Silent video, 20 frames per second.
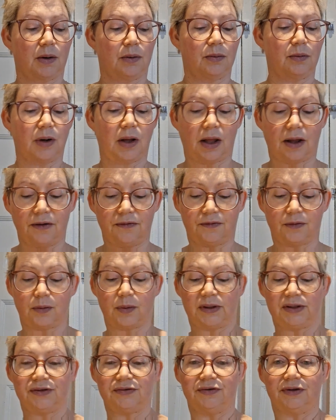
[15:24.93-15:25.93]
We're
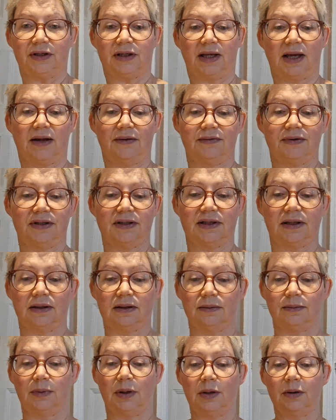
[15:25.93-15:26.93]
overwintering carrots at
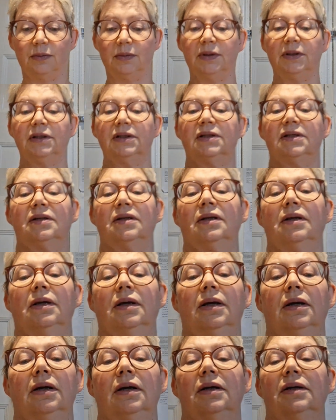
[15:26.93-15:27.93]
the moment.
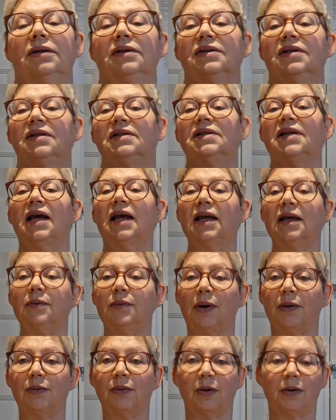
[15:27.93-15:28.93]
Today
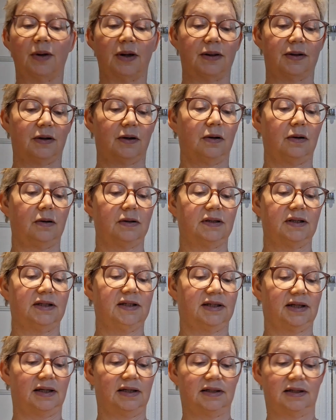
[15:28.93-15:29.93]
when we were at the garden
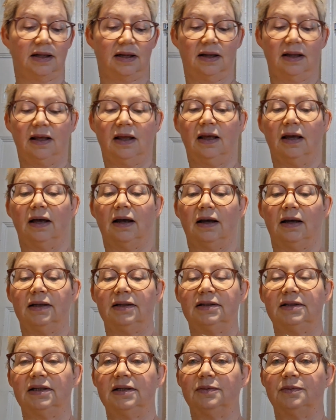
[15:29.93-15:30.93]
centre, I
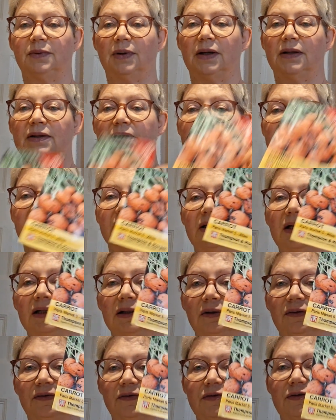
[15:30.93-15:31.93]
did buy this
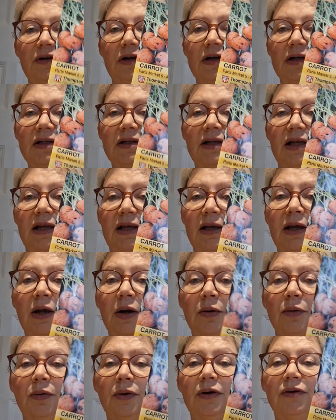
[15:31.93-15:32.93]
little variety.
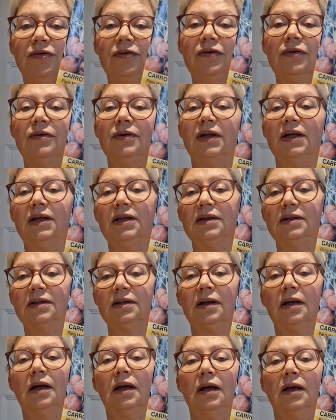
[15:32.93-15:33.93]
We grew
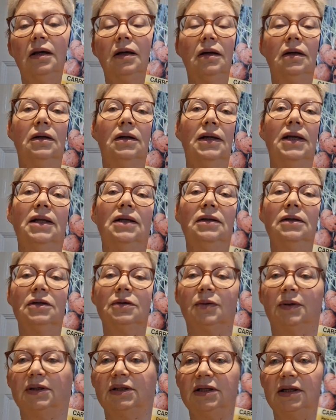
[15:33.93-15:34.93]
these in
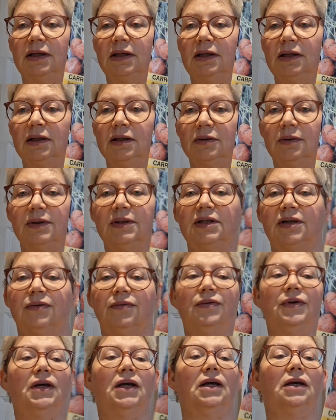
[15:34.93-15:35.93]

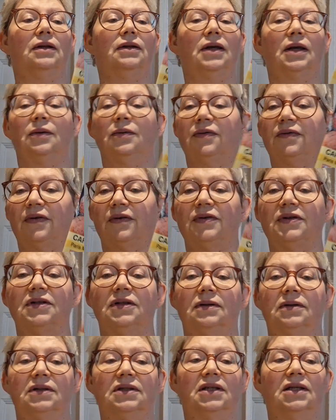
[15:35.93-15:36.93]
2023 and they were very
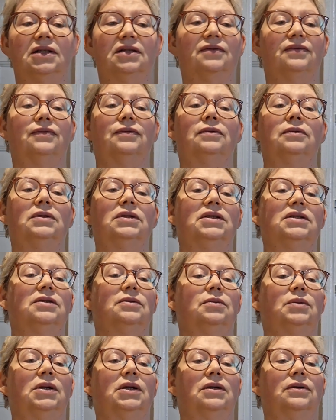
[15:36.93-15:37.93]
successful as
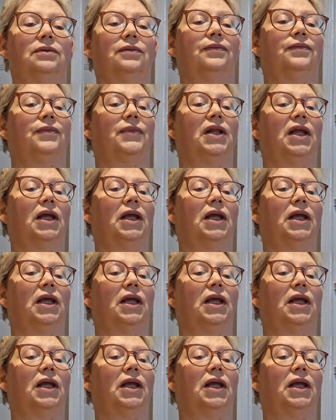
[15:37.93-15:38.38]
well.